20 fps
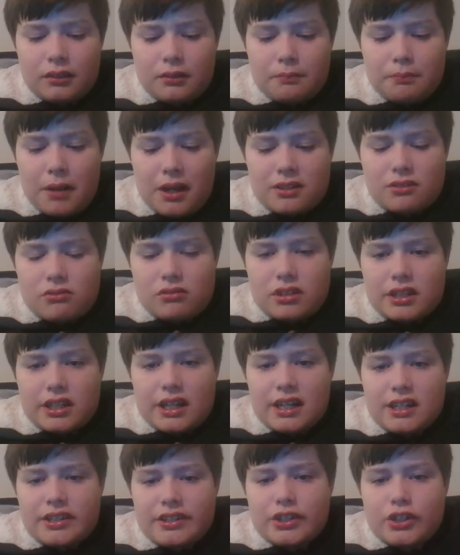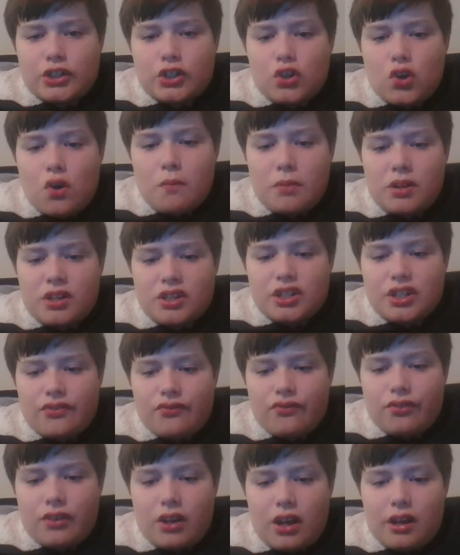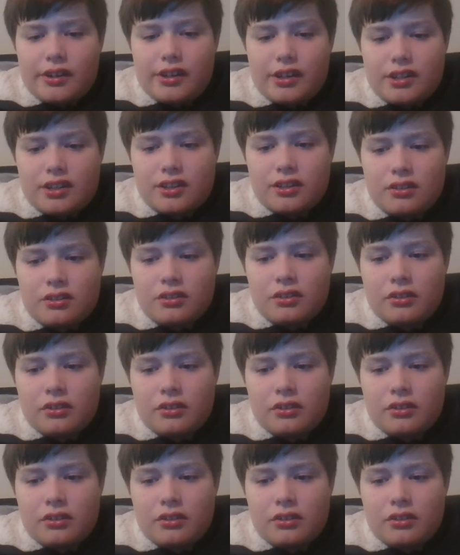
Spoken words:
battles against the Germans in Flanders